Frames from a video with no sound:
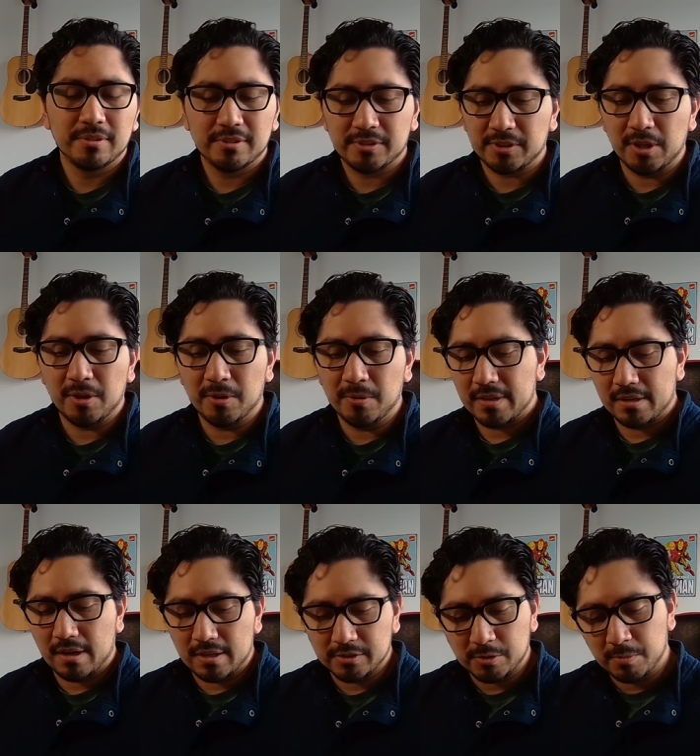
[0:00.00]
So
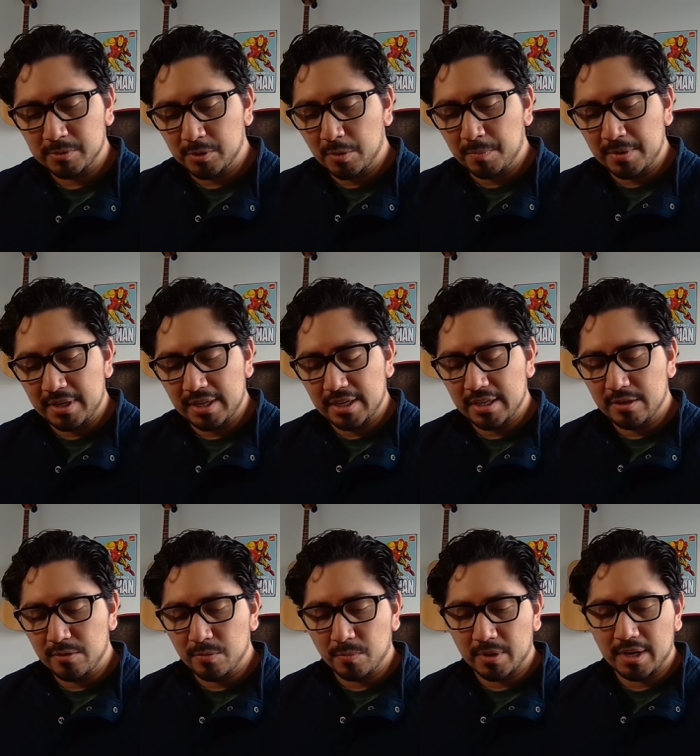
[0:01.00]
Costco was opening a
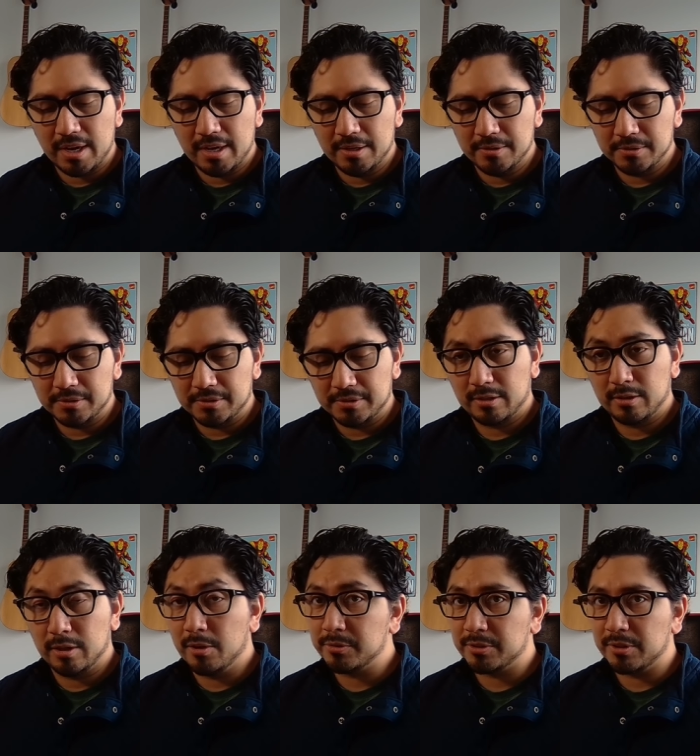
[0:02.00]
new warehouse
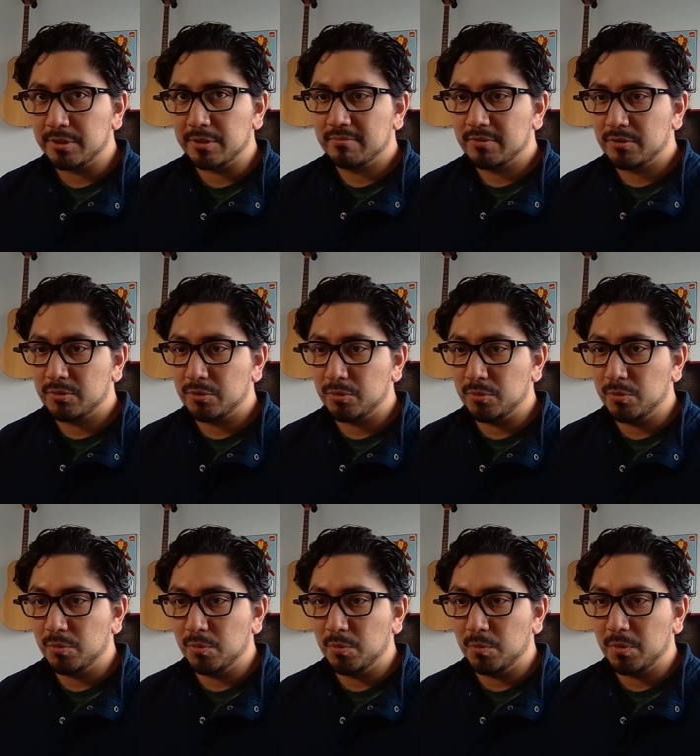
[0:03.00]
closer
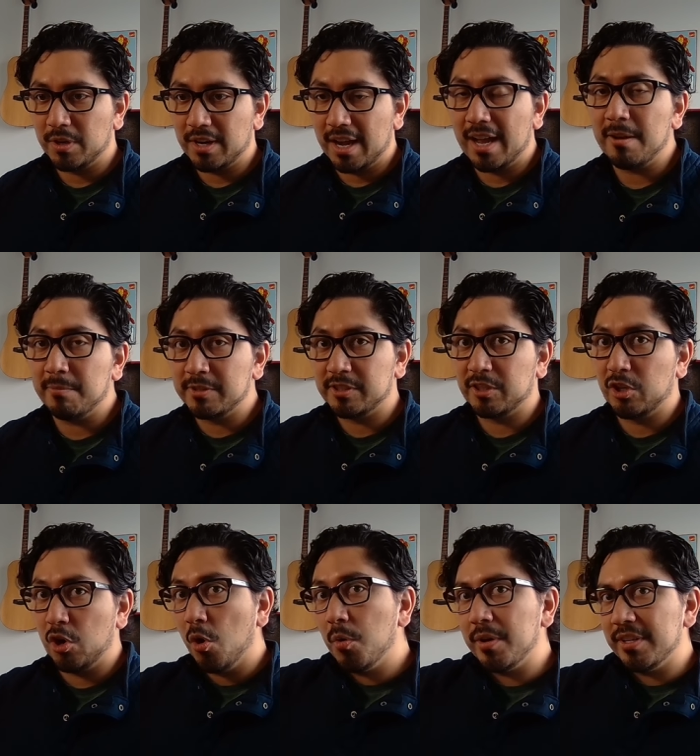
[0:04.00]
to where I was
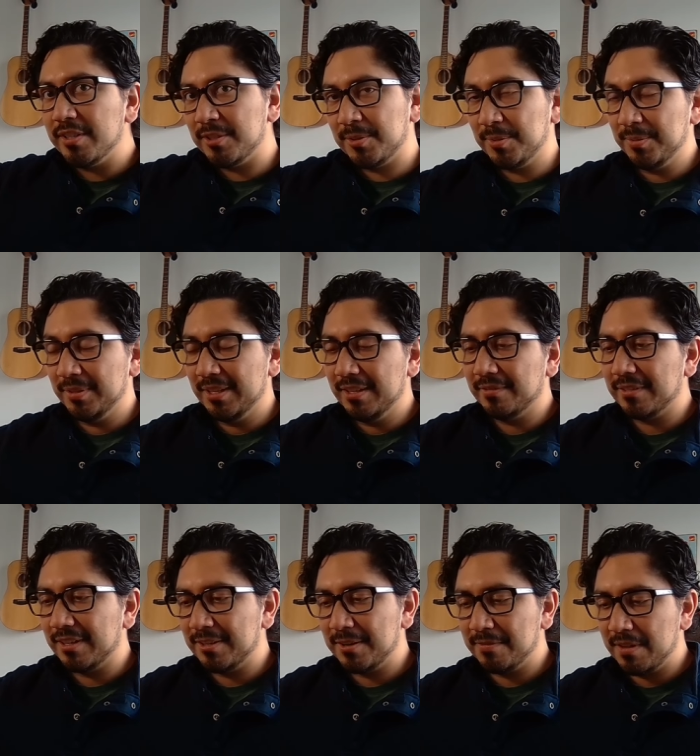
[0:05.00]
going to live. I
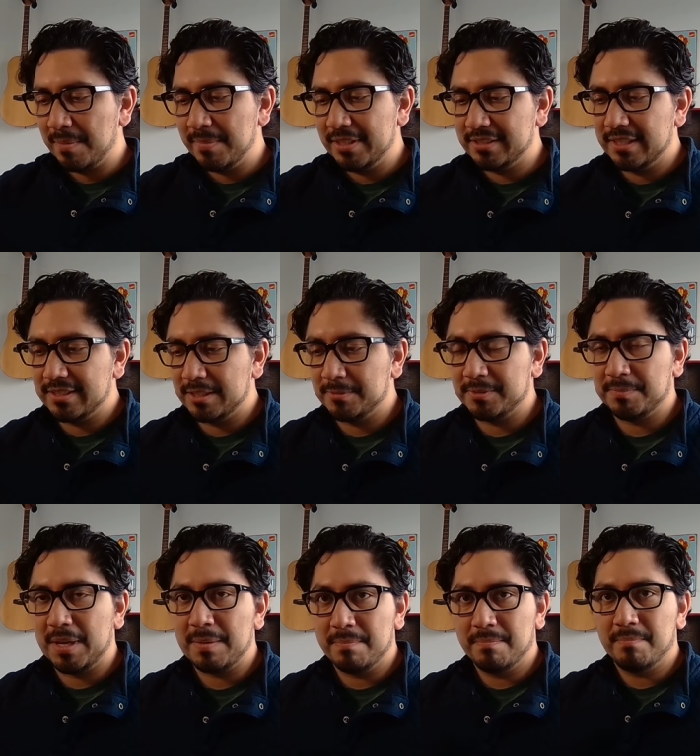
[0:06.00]
don't know if that made sense. I was
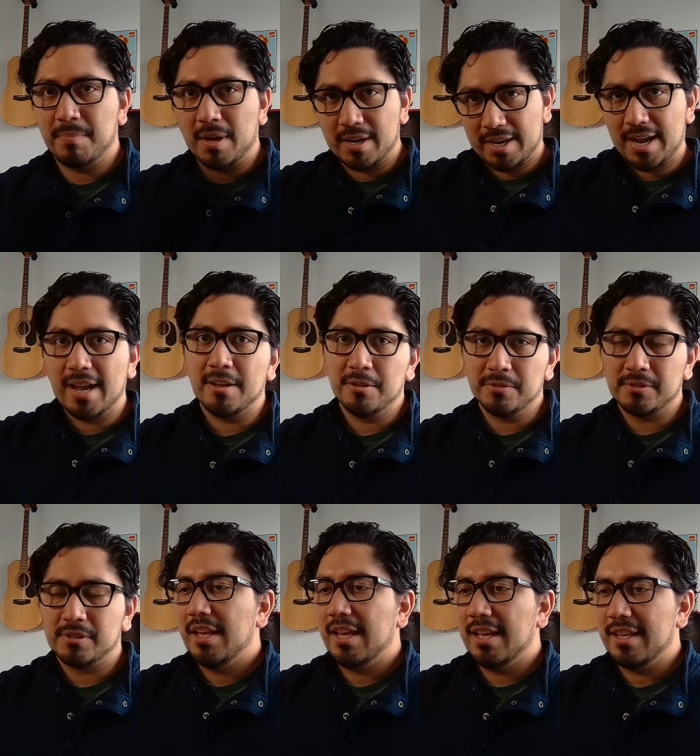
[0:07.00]
I bought a
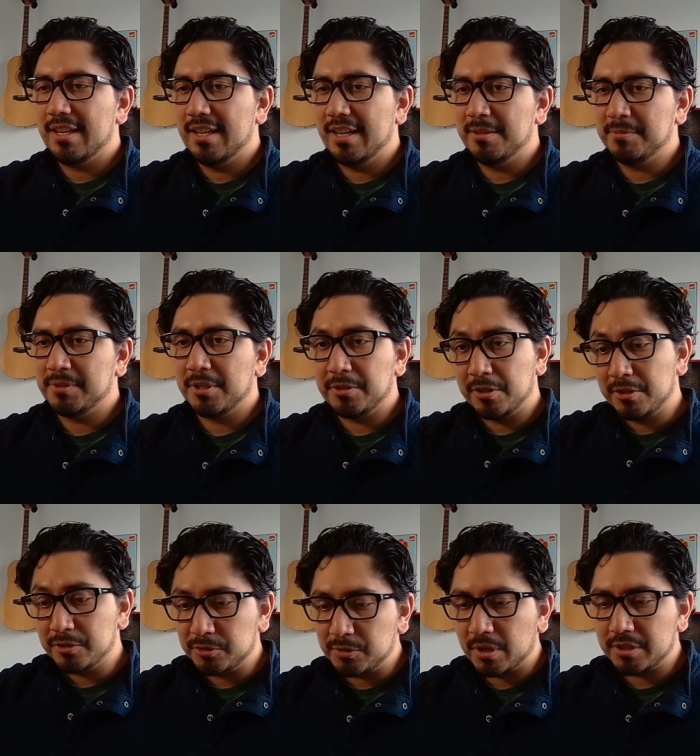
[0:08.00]
house and uh, it was under
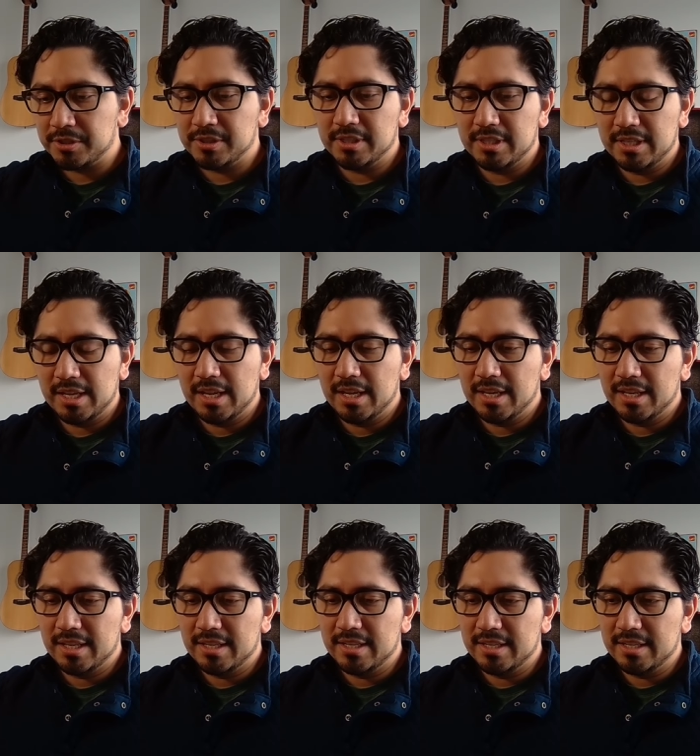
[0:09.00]
construction
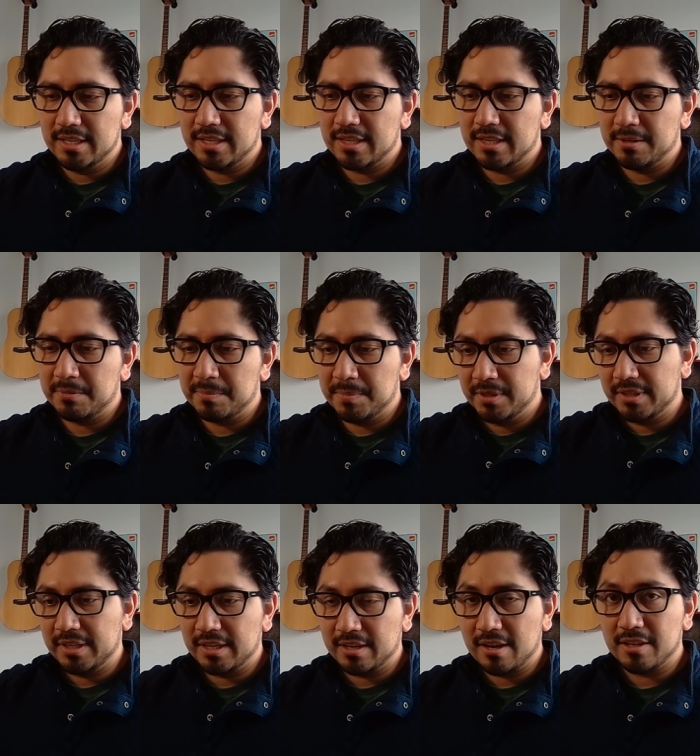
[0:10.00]
and they were
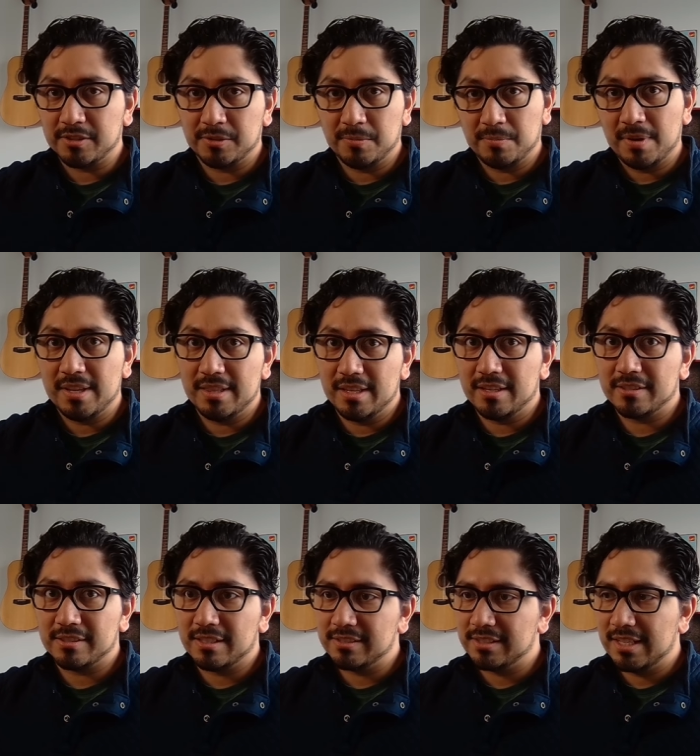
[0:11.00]
building a Costco right there.
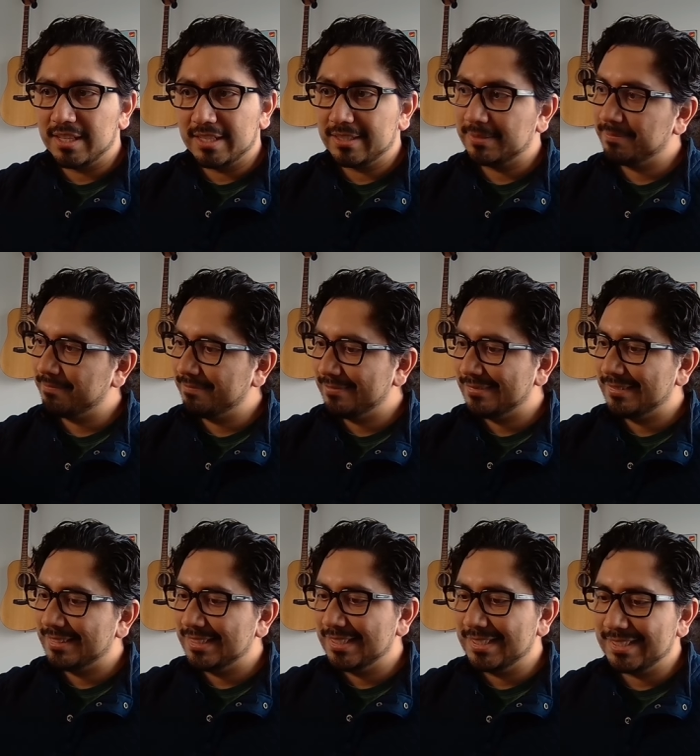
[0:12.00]
So I was like,
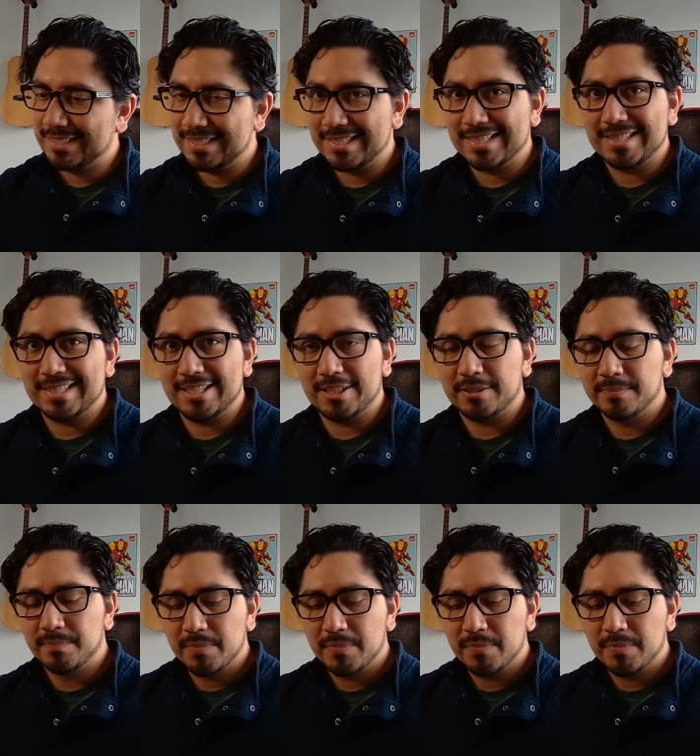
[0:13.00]
I gotta get there.